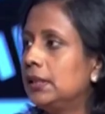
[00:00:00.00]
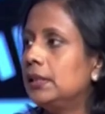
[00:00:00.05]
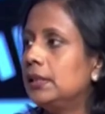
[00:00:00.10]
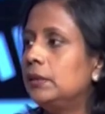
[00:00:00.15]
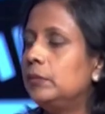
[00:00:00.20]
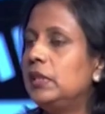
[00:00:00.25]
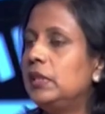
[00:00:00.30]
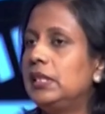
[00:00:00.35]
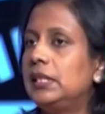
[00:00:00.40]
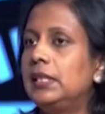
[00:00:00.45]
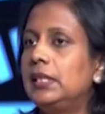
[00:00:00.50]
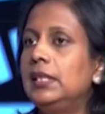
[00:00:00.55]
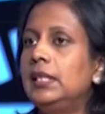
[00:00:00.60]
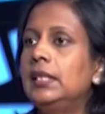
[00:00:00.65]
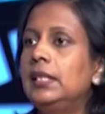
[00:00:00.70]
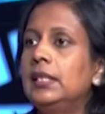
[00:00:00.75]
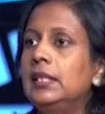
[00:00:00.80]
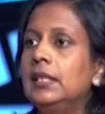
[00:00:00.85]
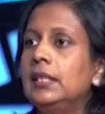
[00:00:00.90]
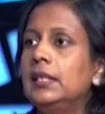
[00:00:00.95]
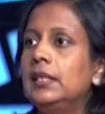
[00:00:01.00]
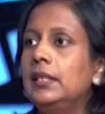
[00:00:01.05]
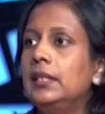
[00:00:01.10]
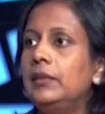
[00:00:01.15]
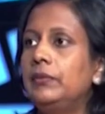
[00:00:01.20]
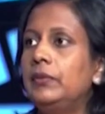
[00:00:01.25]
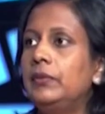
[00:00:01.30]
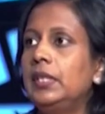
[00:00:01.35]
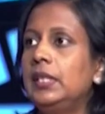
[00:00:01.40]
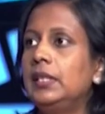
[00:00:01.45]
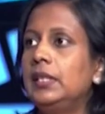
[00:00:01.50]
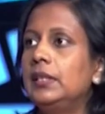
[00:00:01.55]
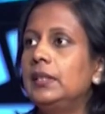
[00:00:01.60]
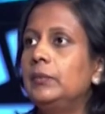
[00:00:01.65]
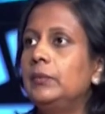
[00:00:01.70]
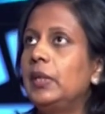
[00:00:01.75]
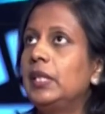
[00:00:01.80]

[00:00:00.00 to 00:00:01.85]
committee every year.